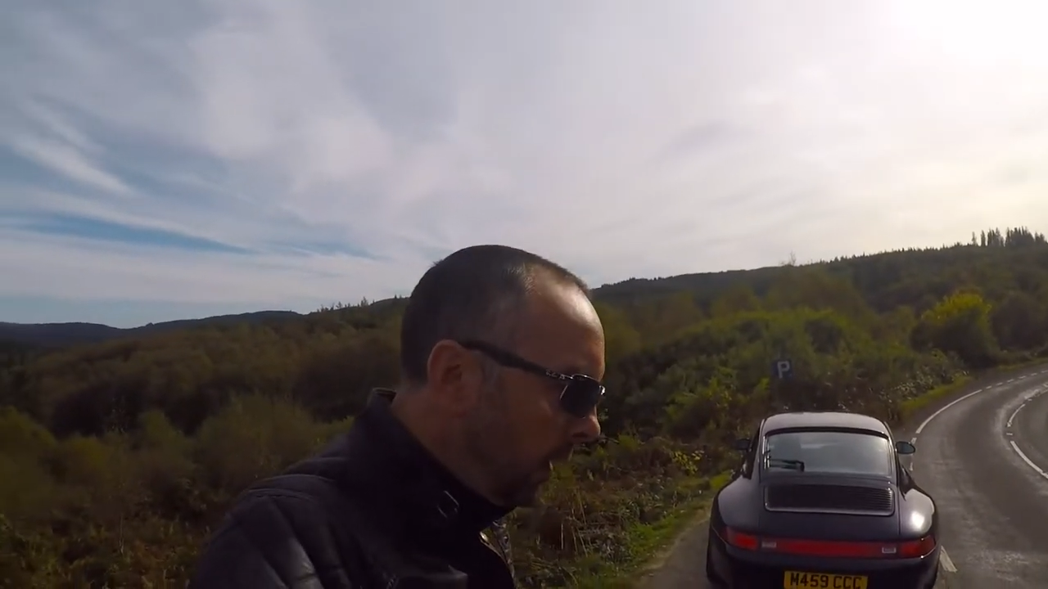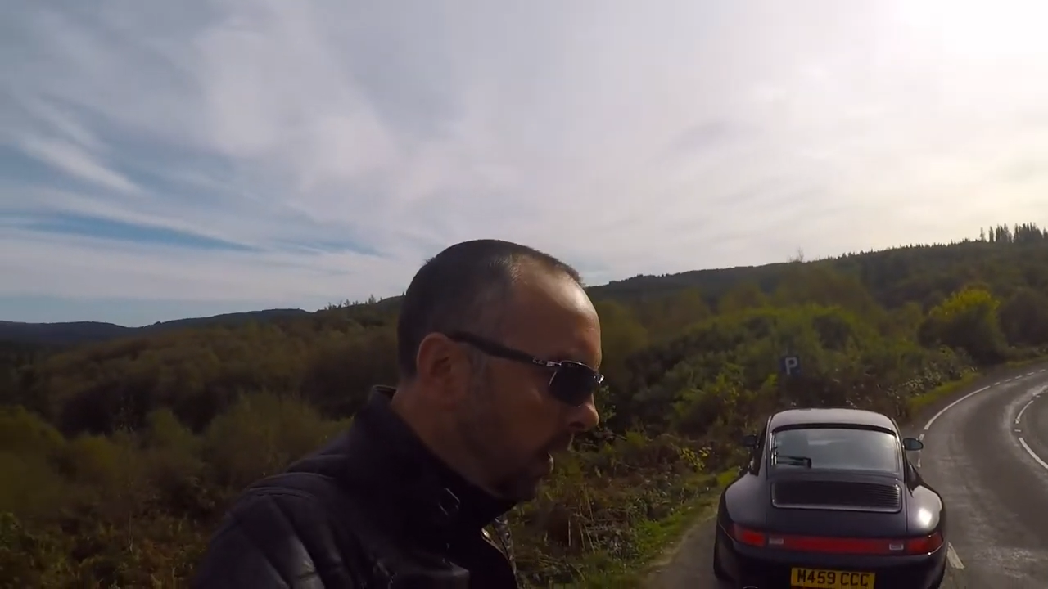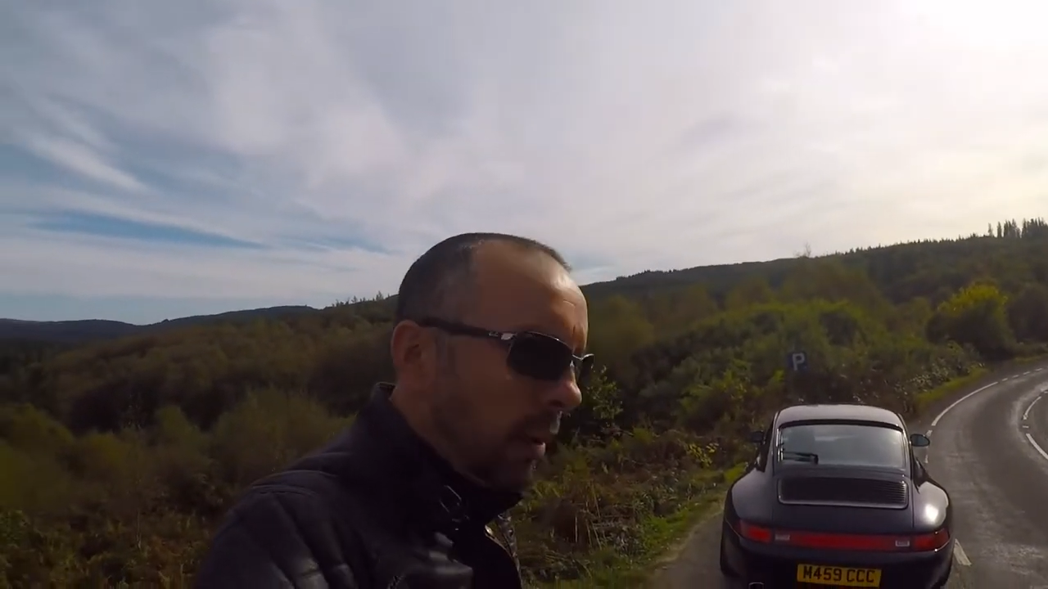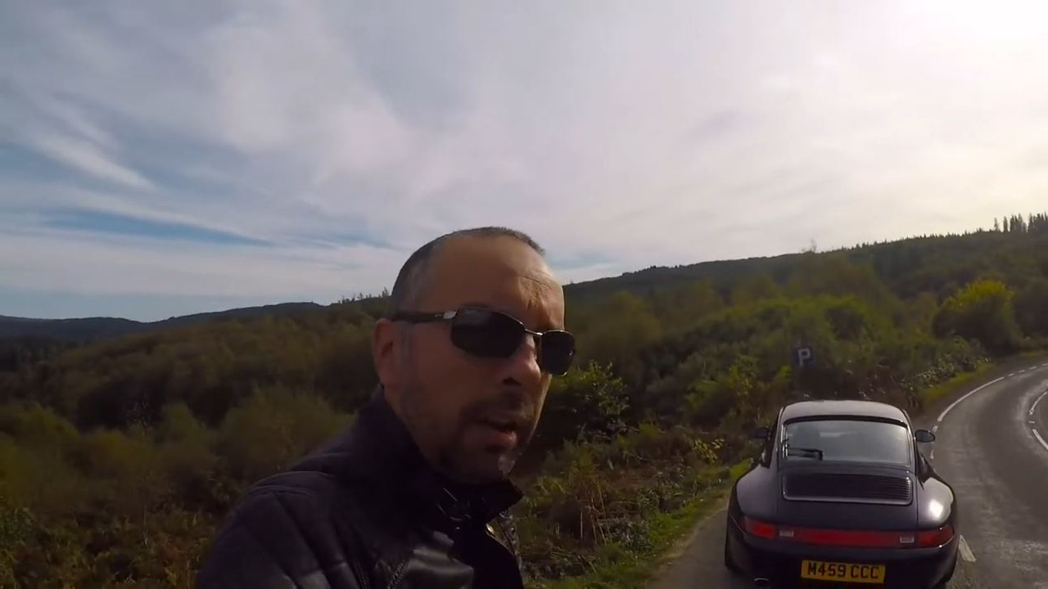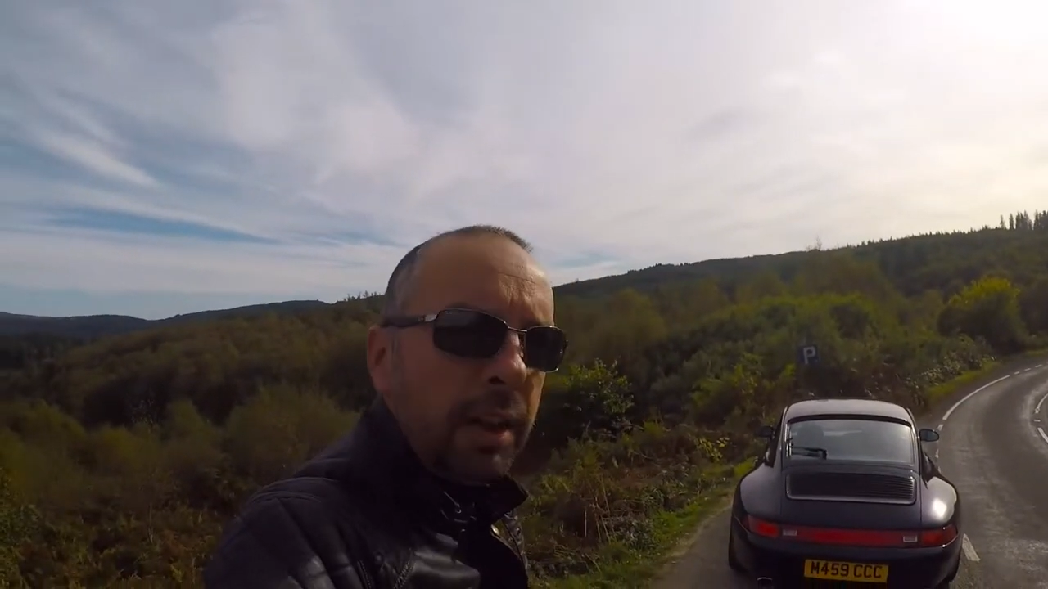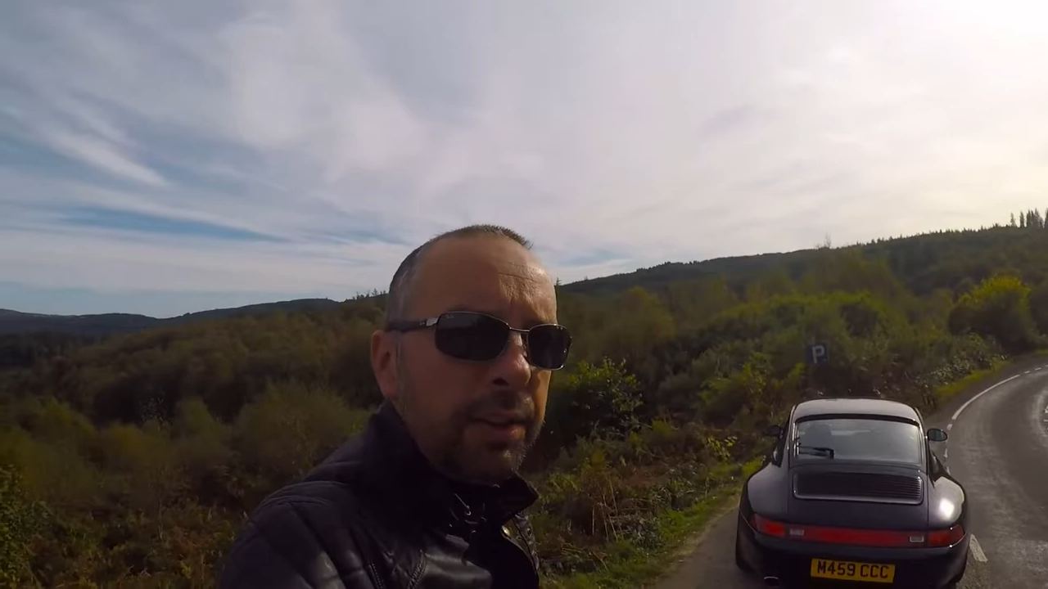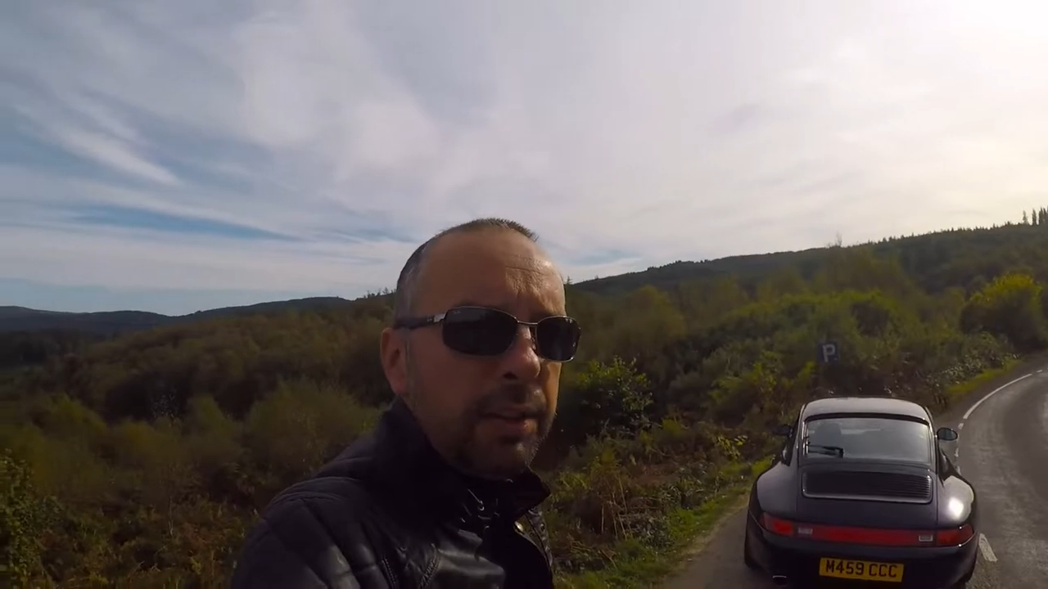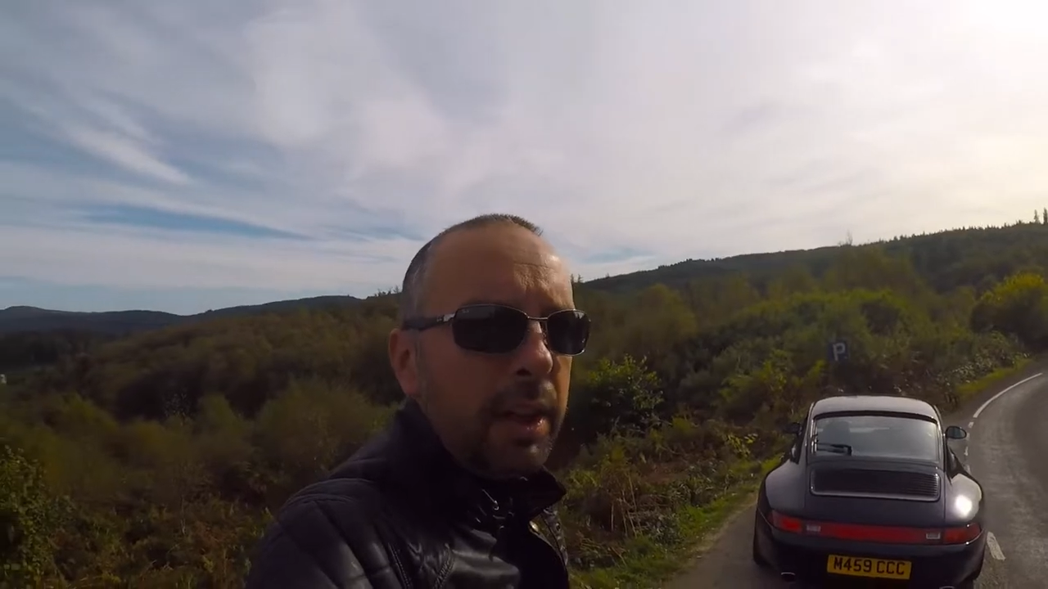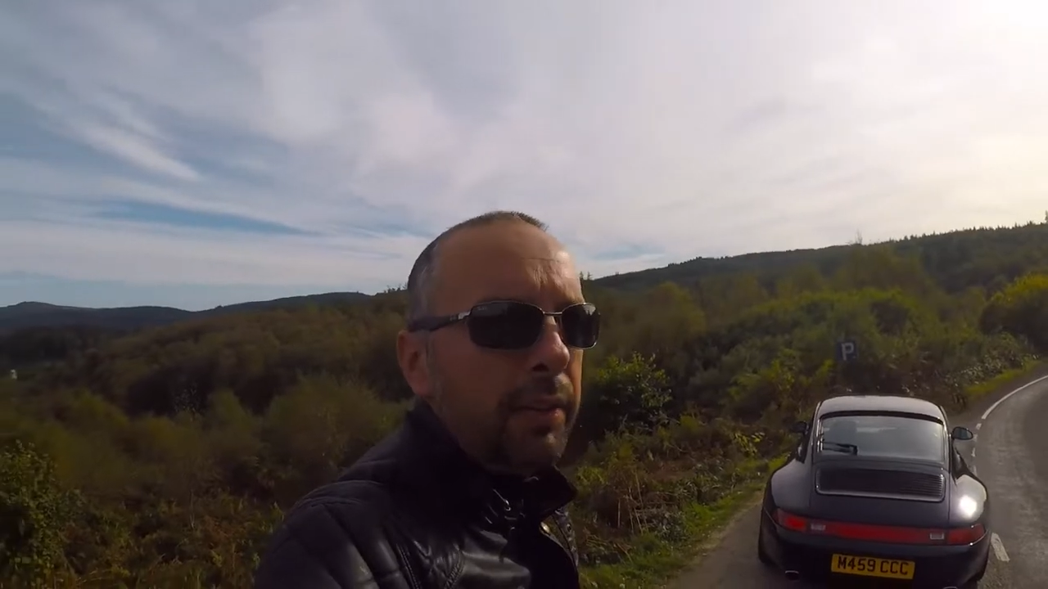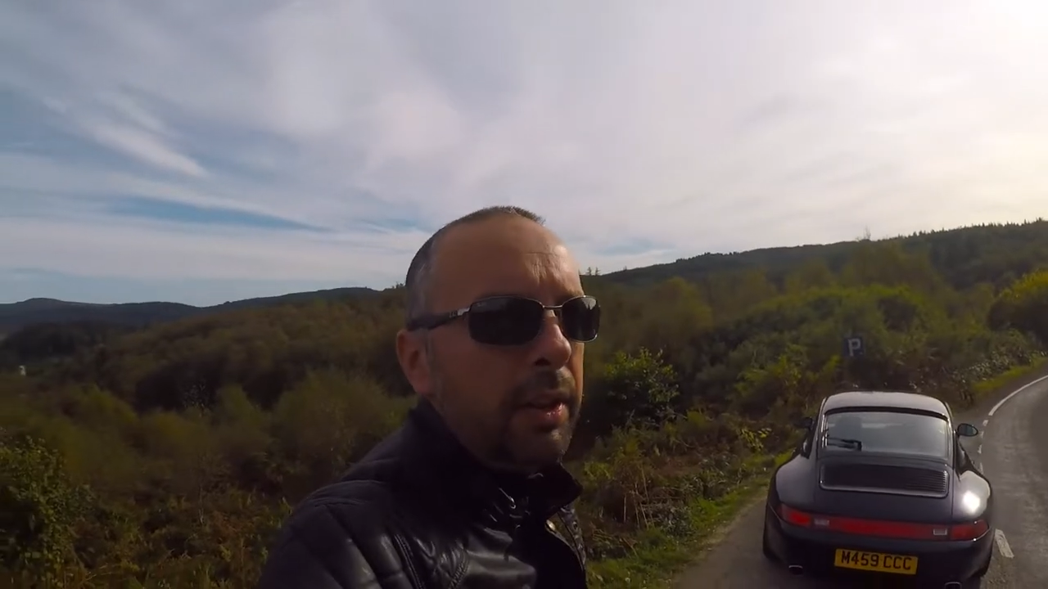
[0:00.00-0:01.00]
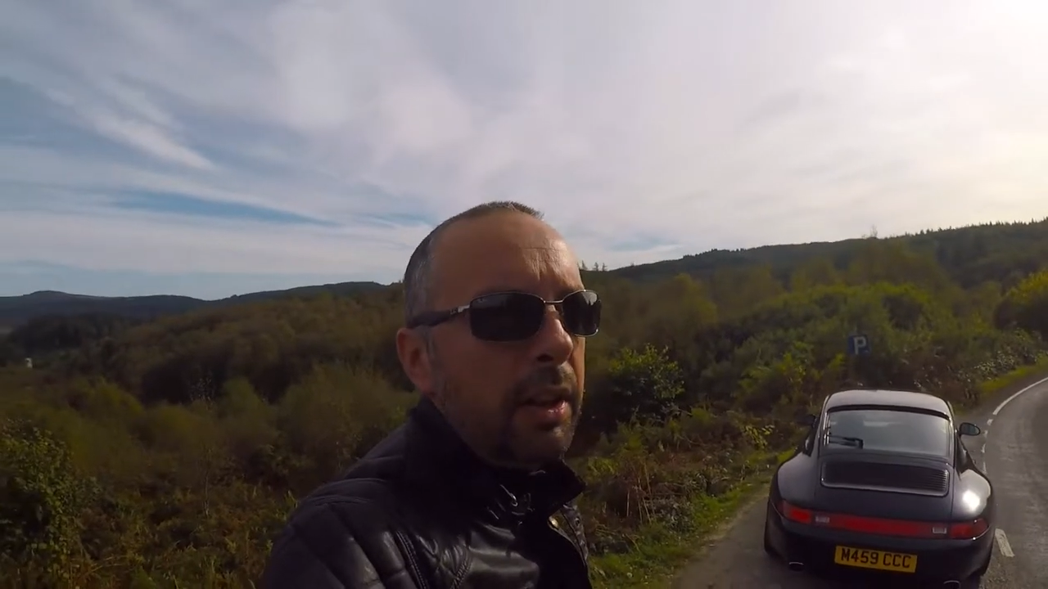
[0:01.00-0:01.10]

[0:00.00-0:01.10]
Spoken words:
and then another third after